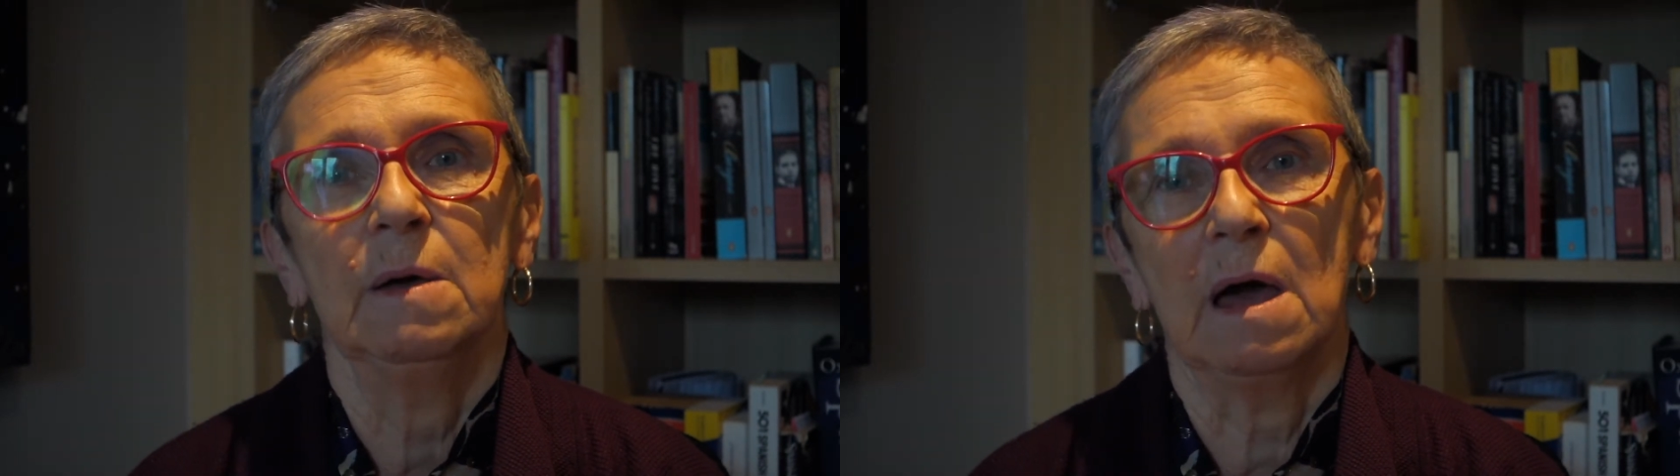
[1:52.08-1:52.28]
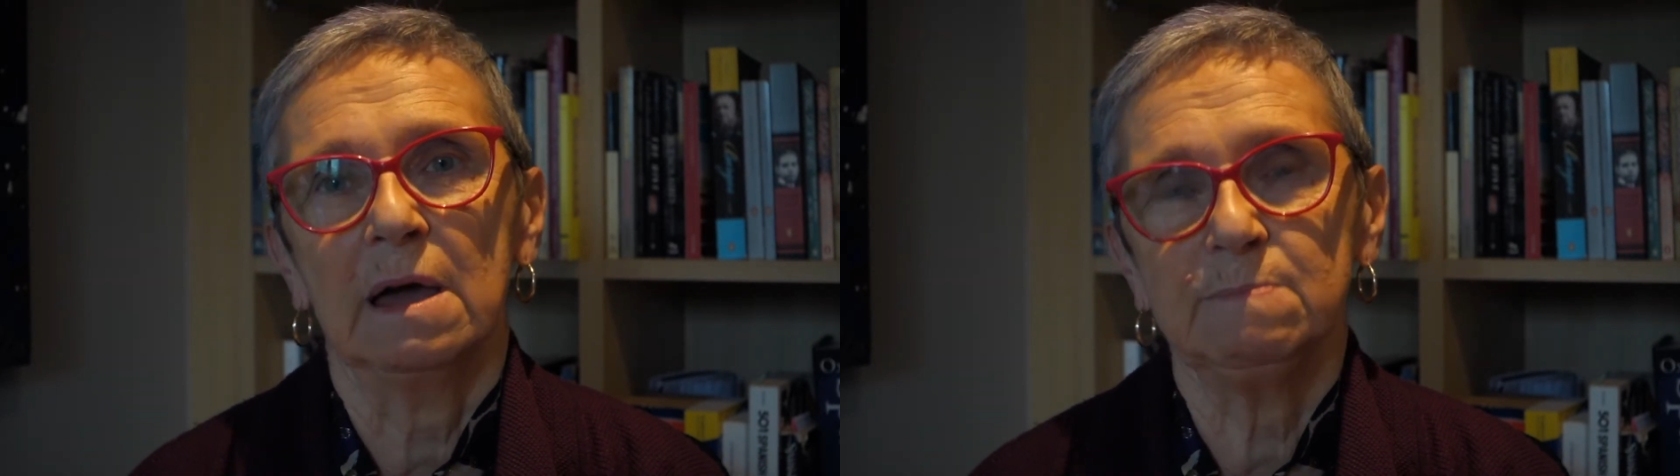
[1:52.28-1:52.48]

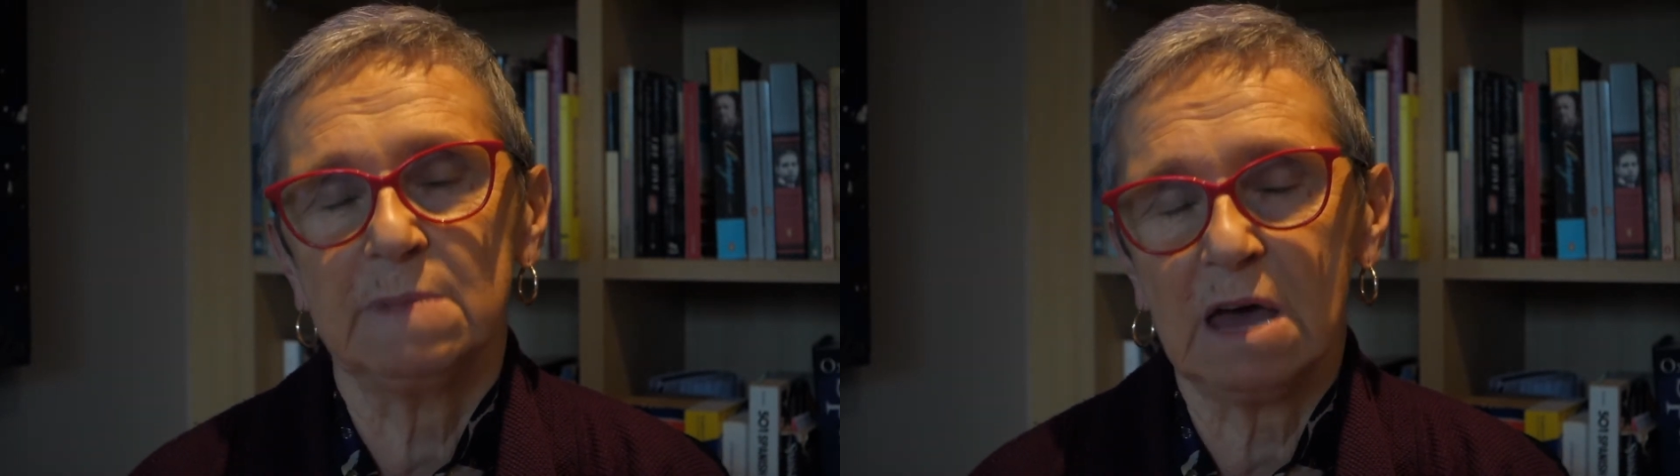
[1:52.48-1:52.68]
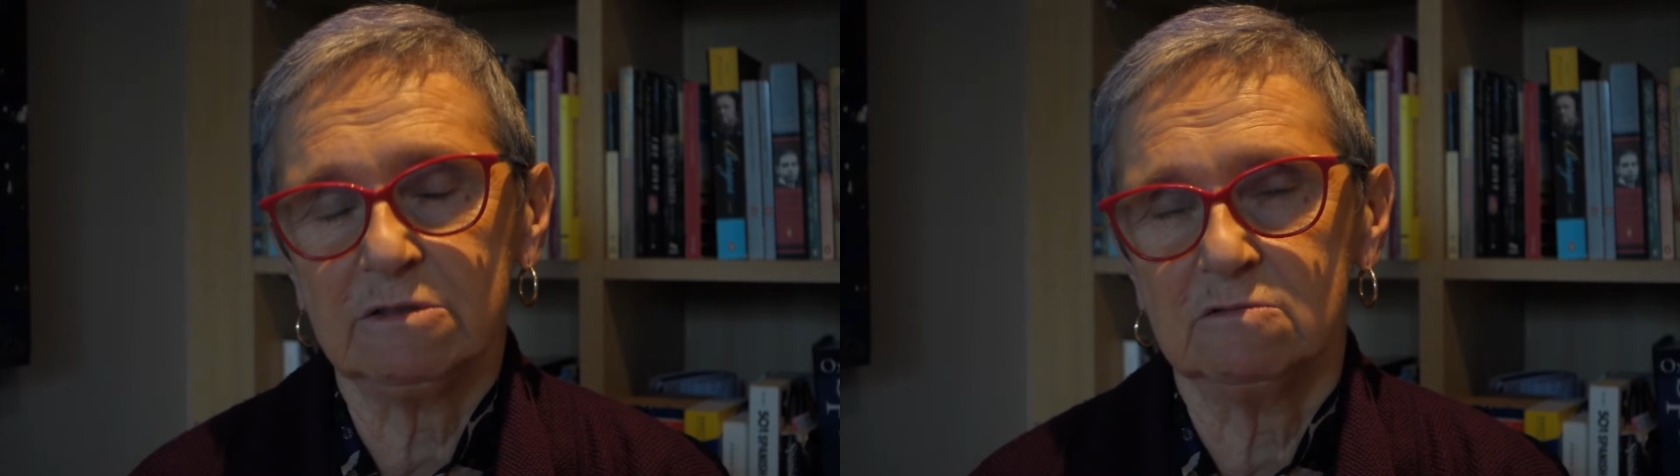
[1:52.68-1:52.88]
I'm
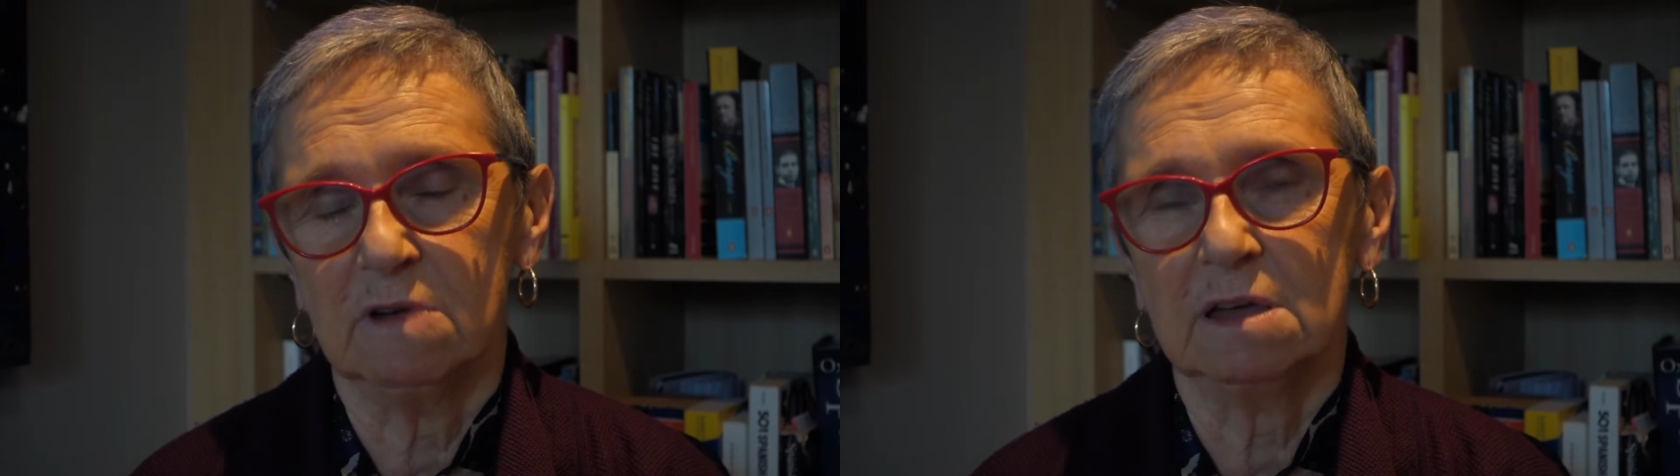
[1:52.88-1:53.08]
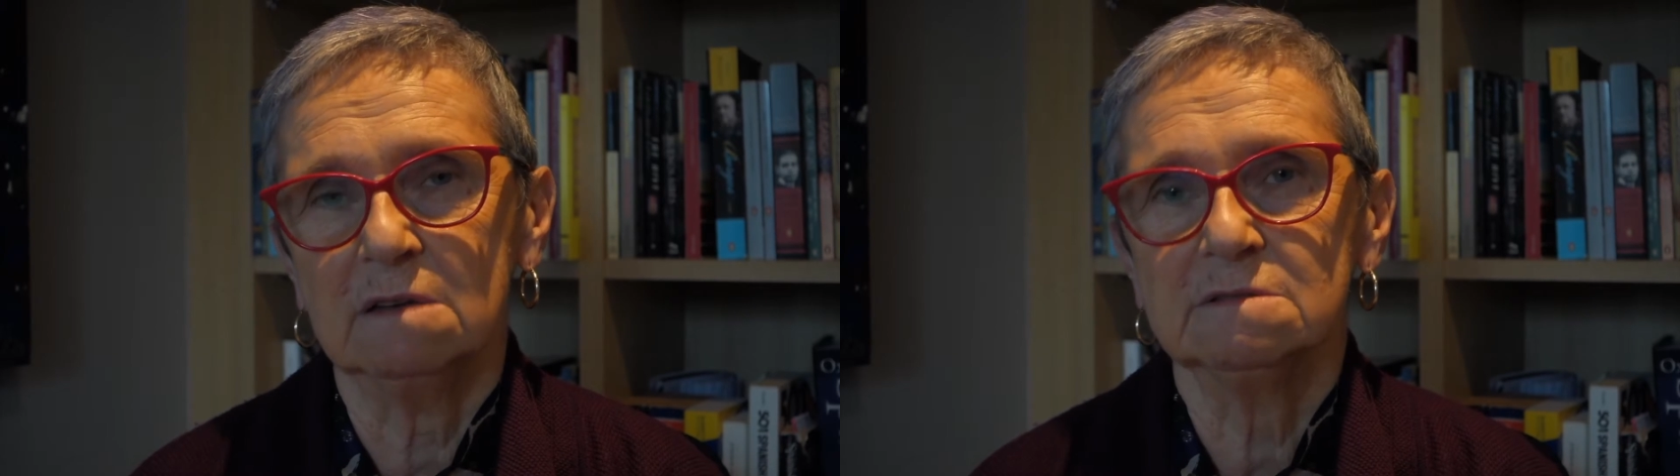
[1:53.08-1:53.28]

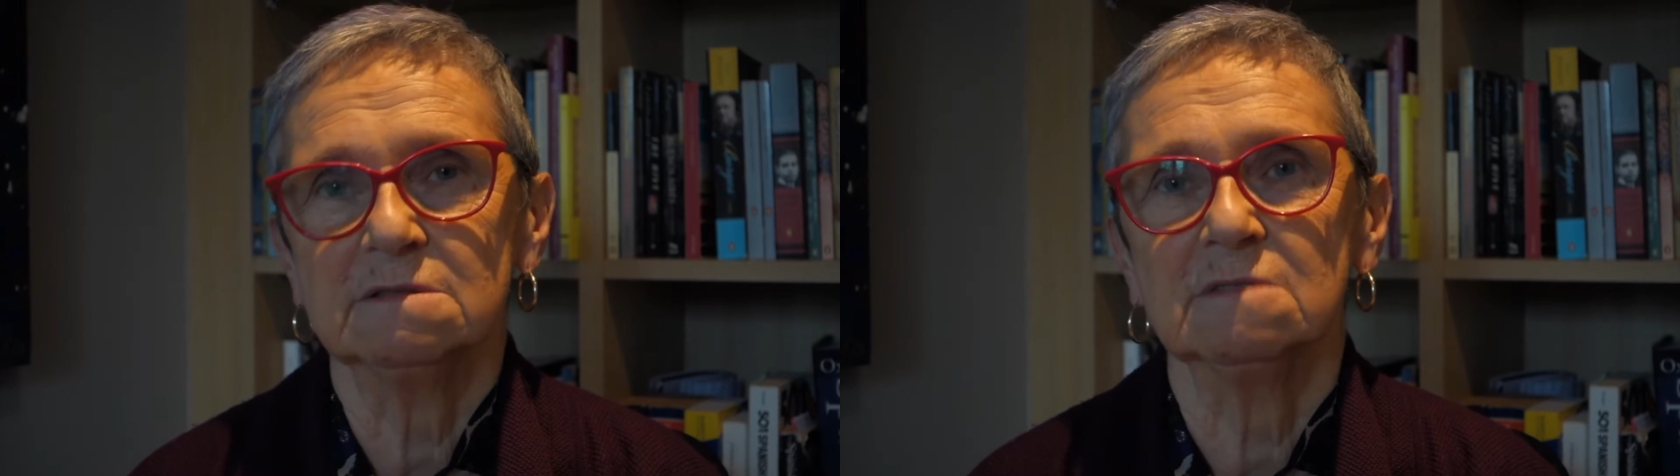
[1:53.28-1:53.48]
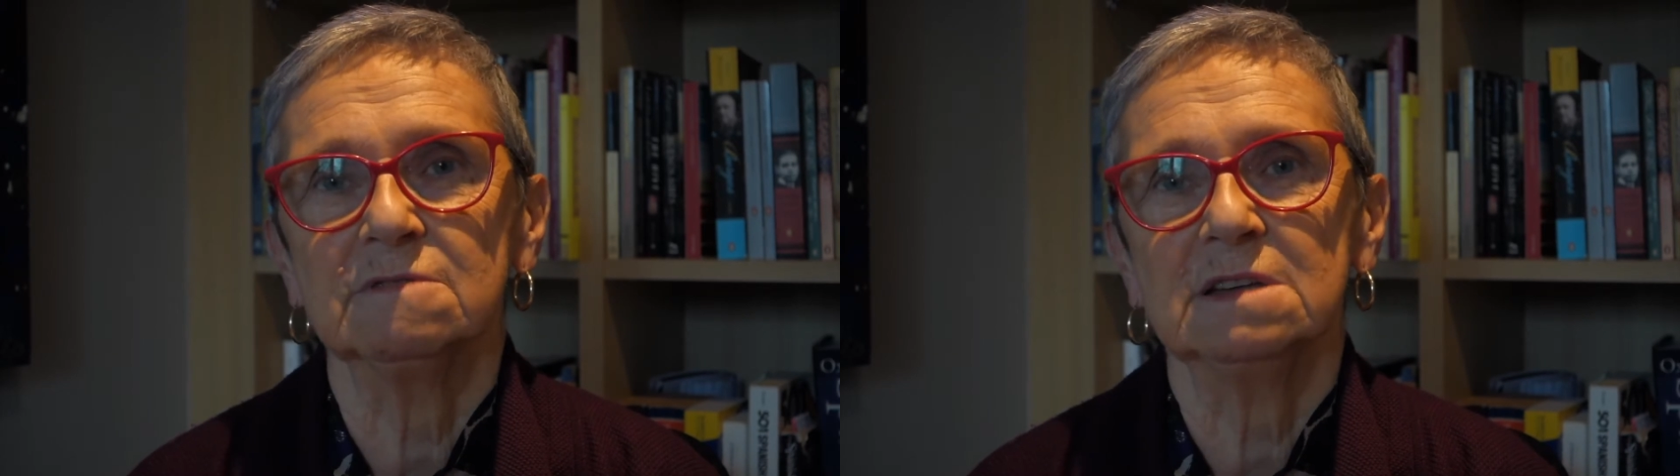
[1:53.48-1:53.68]
gathering
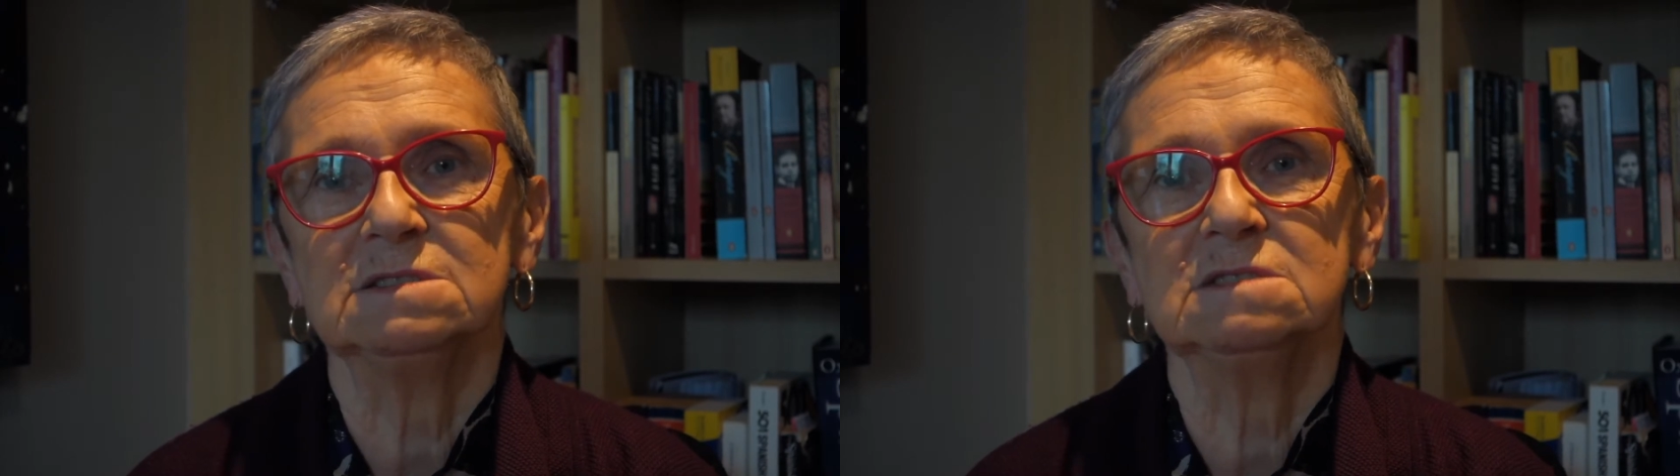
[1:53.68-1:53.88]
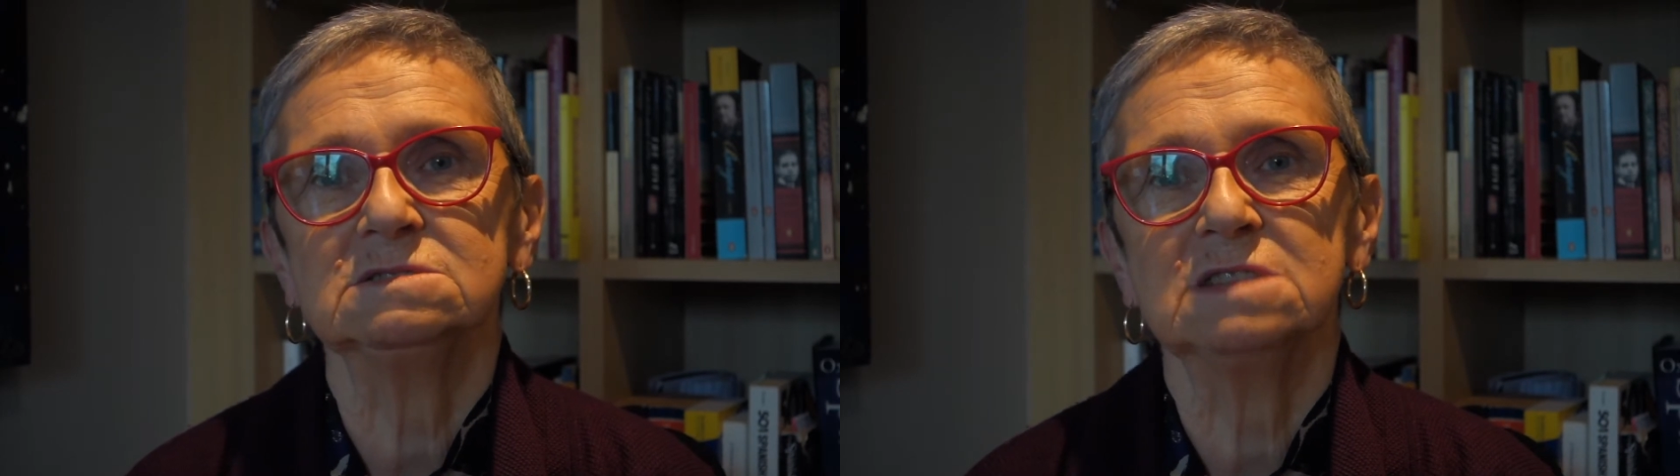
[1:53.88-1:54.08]
that they
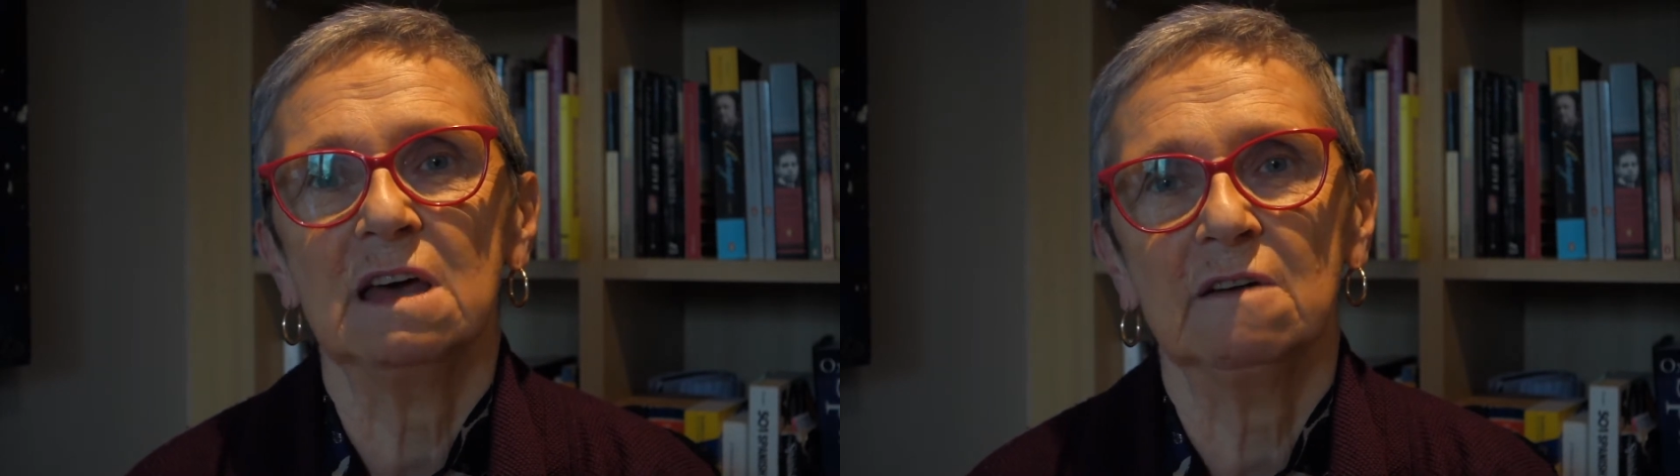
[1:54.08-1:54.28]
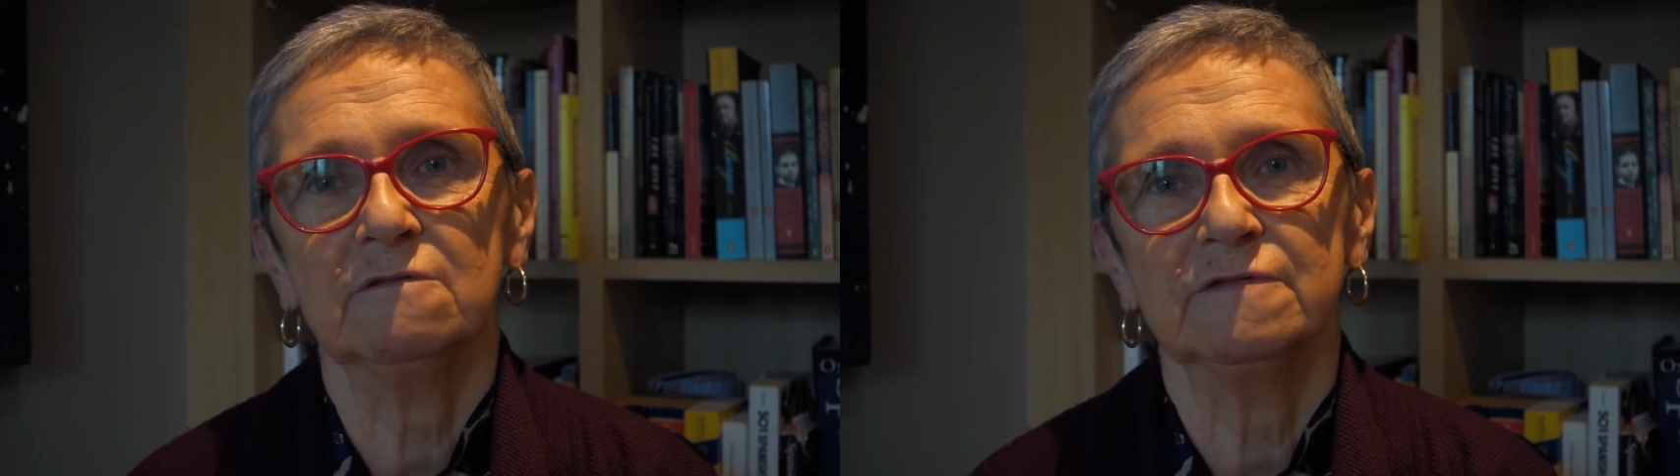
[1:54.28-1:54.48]
didn't
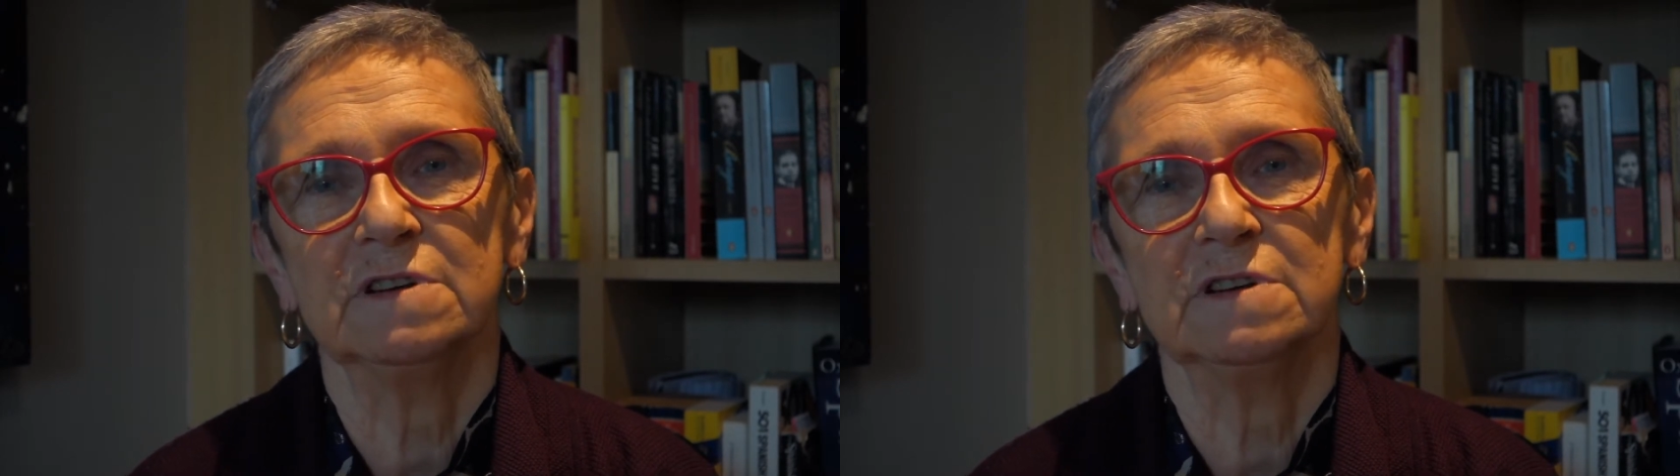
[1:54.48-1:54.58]
have